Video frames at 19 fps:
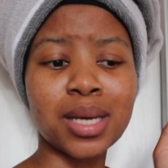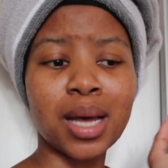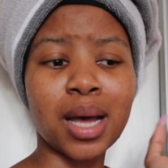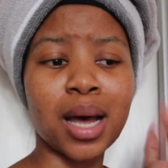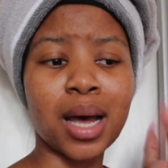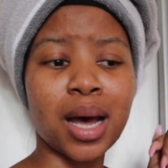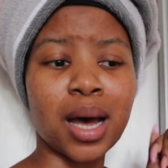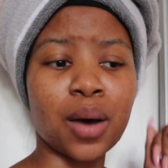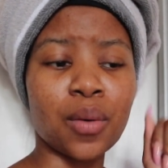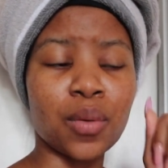
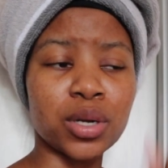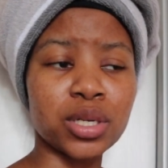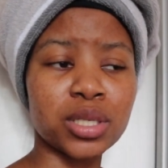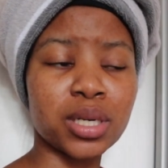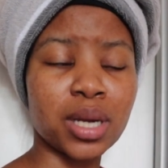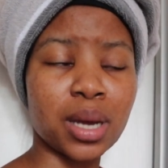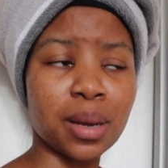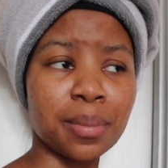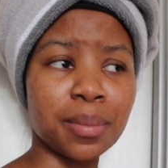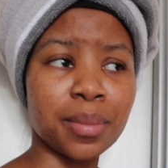I watched
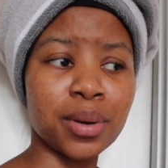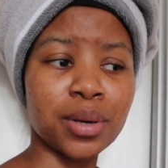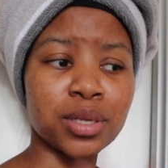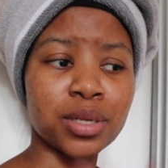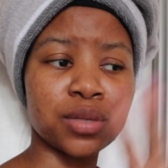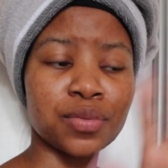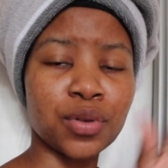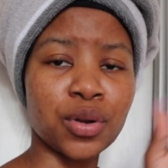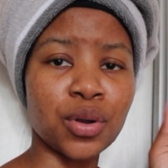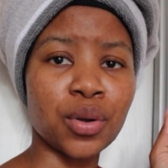Amber's
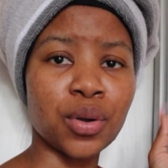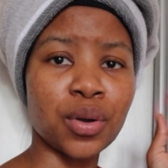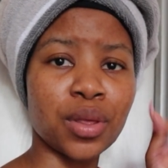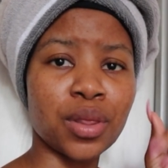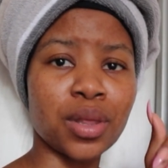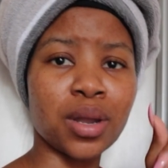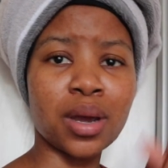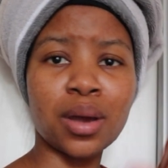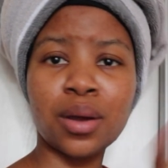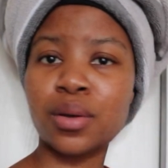video, and
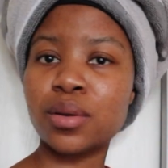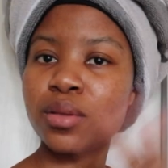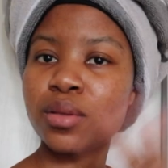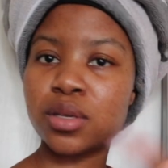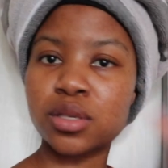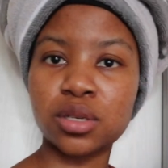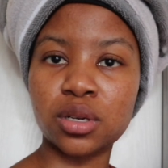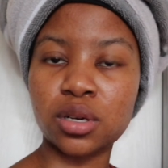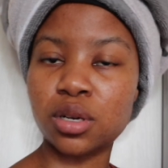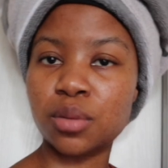then this
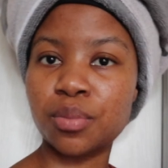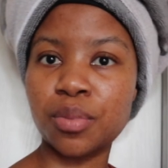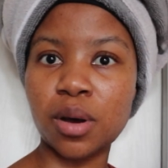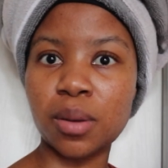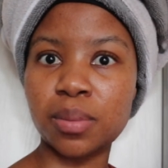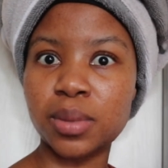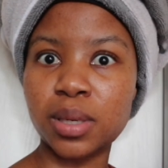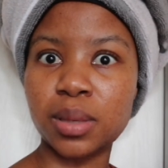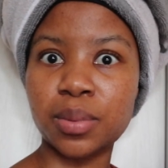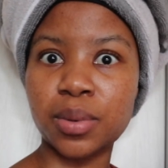girl popped
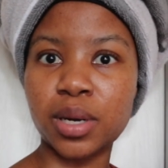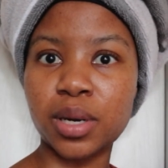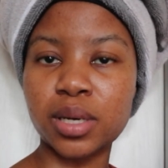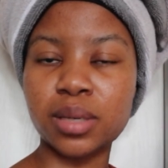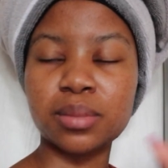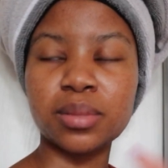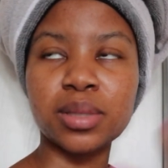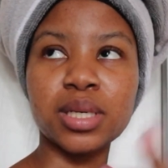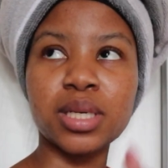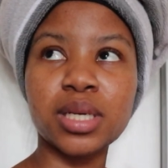up
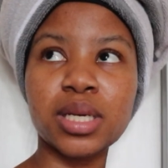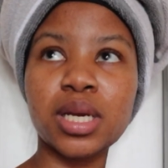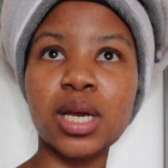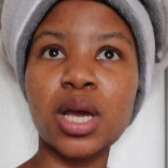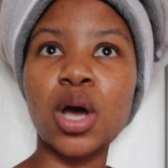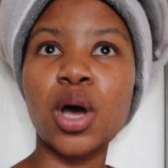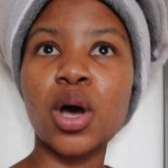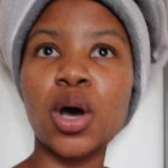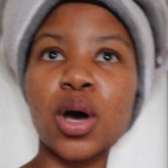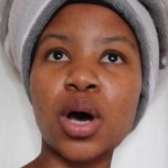randomly.
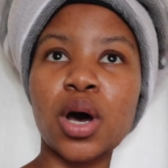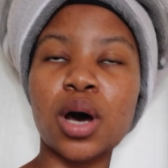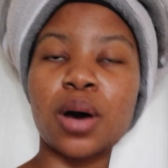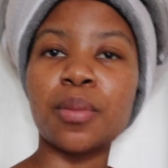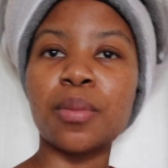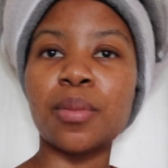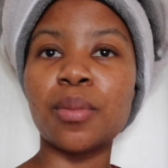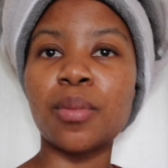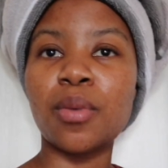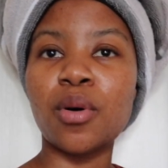
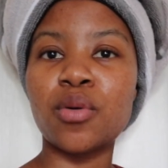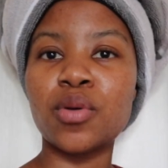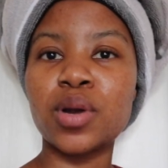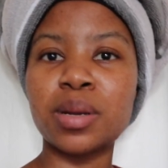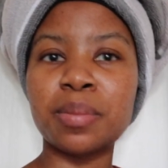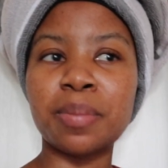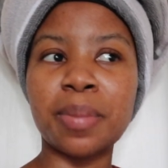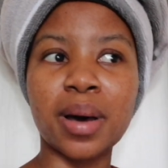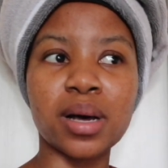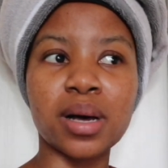Only
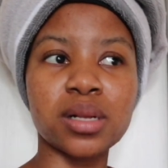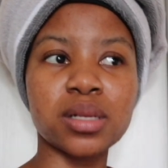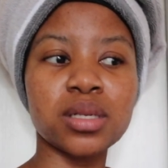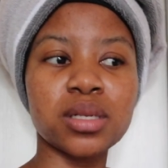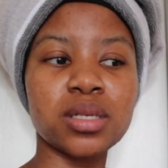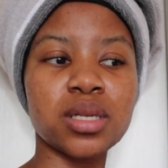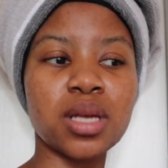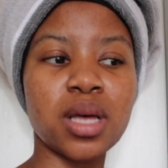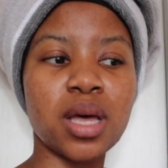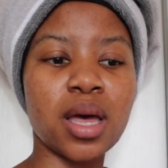Bells.
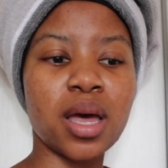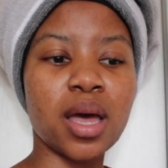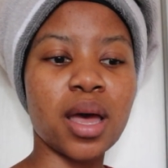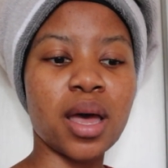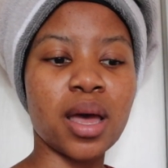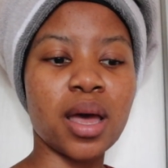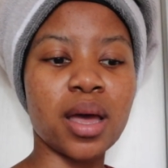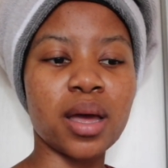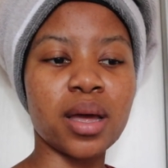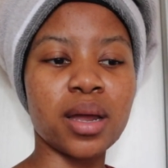
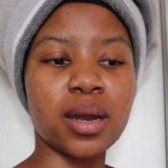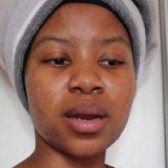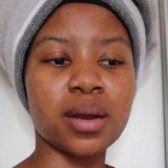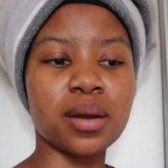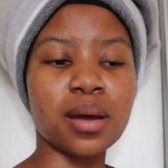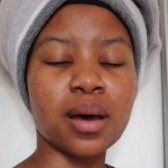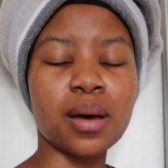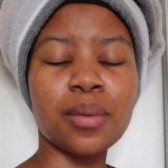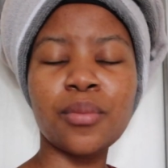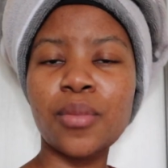And
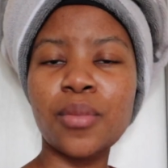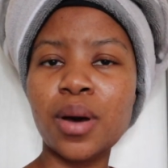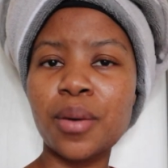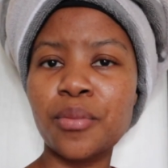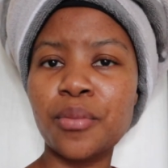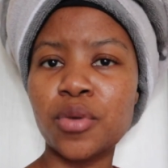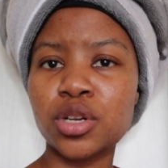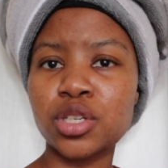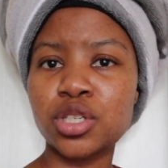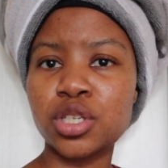I'm
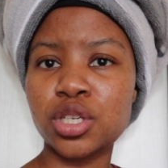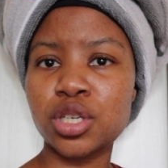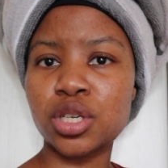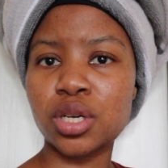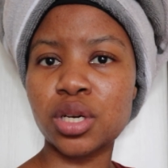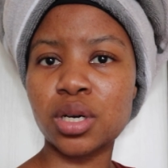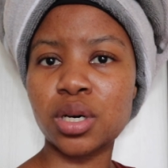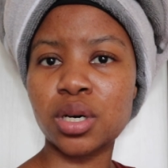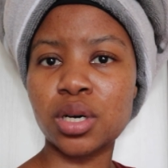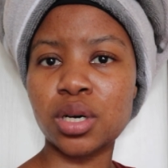watching
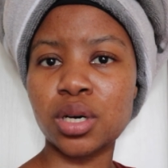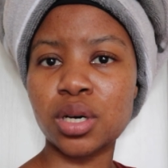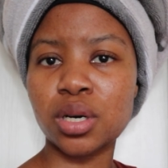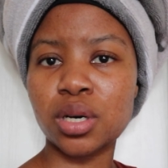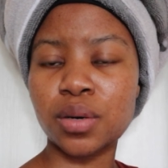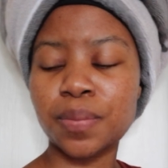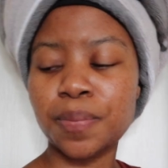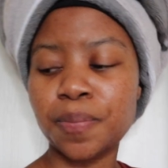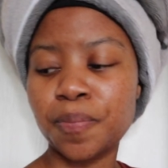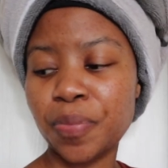her.
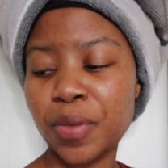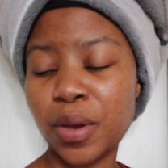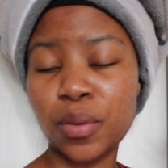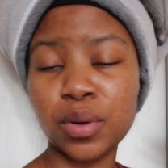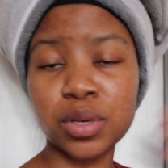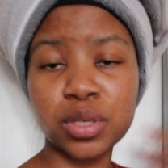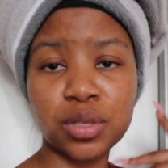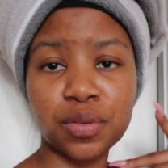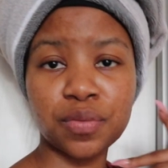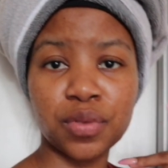I watched
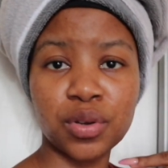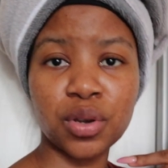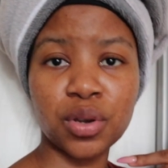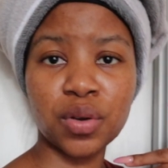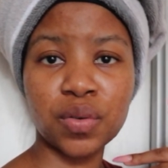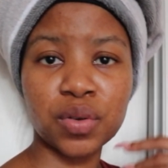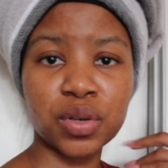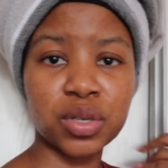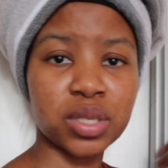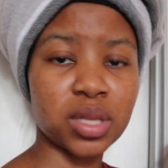the video of
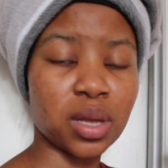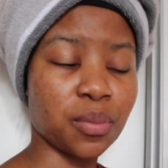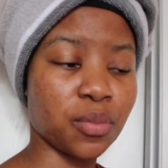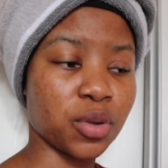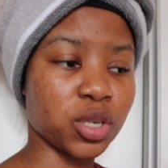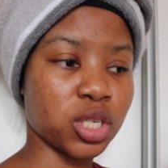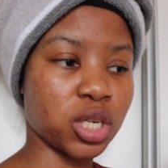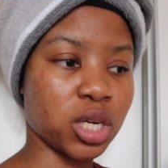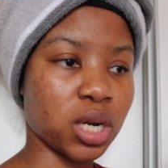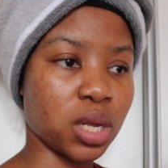hers, now I'm watching
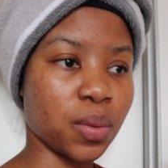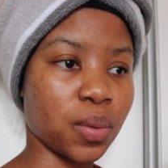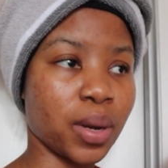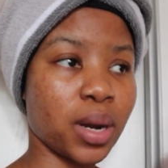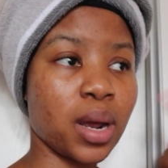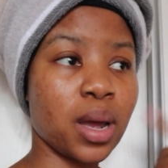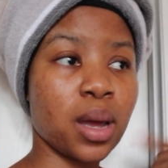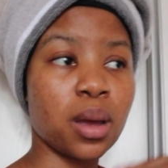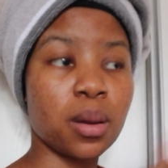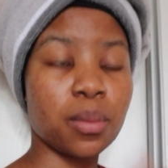another one.
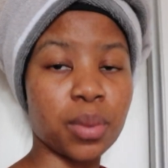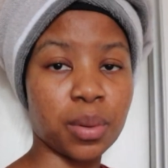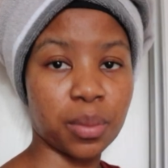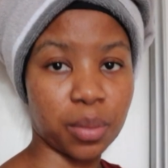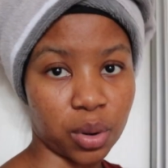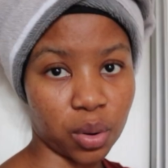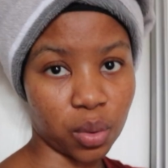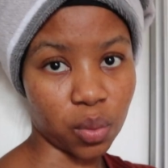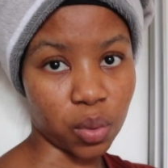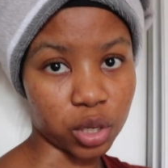But I'm gonna go
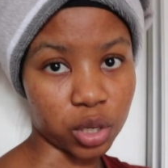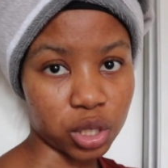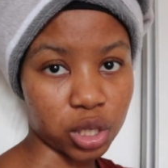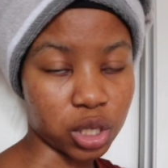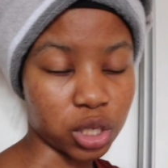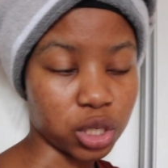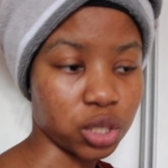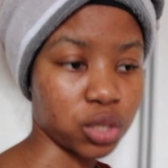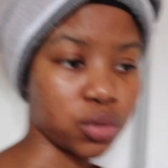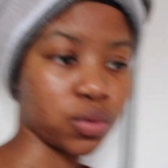wash the
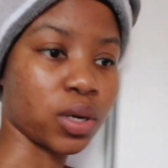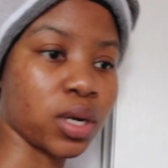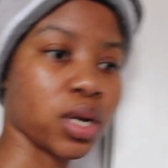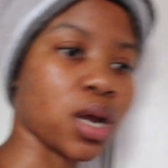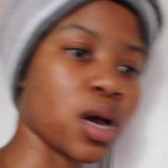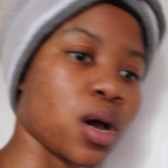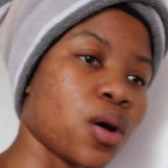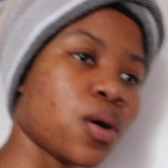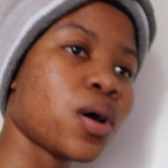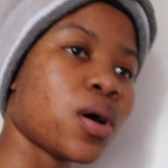dishes right
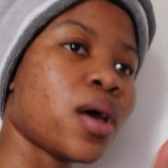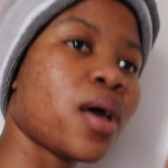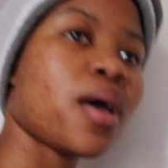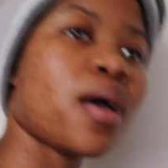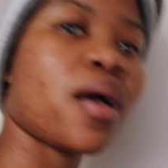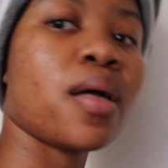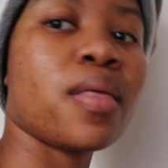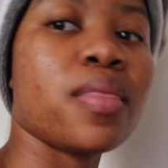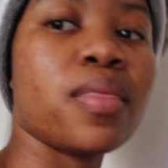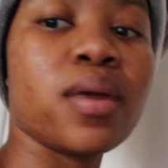now. And
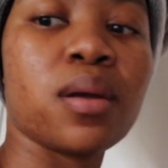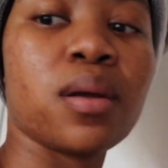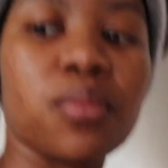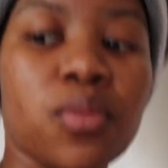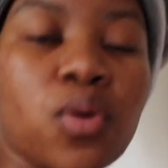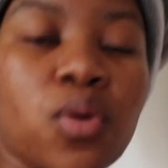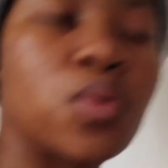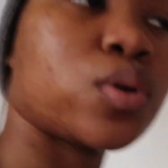then I'm going